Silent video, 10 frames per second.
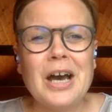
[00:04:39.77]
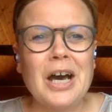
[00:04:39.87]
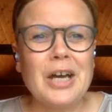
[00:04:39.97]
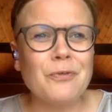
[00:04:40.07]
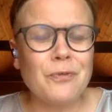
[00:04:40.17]

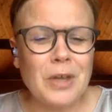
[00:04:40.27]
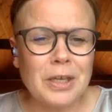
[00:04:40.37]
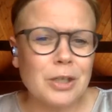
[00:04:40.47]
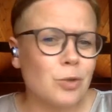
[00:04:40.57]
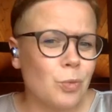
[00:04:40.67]
I
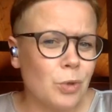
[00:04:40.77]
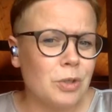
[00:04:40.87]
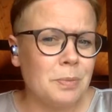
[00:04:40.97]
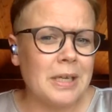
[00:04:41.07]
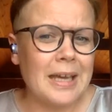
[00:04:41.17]
think it would
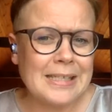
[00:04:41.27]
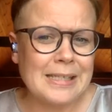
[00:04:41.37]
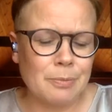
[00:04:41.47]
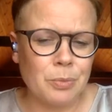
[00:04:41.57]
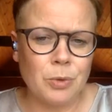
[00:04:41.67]
be as
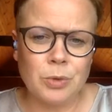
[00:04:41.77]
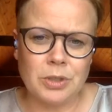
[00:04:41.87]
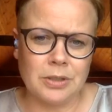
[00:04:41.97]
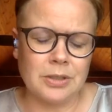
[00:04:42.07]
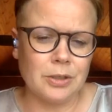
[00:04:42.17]

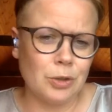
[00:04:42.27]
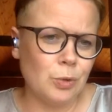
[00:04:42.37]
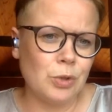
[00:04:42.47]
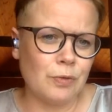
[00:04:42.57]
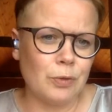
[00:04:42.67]
important and
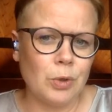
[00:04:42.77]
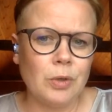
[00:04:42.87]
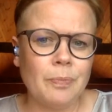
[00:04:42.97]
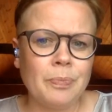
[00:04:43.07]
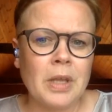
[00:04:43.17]
useful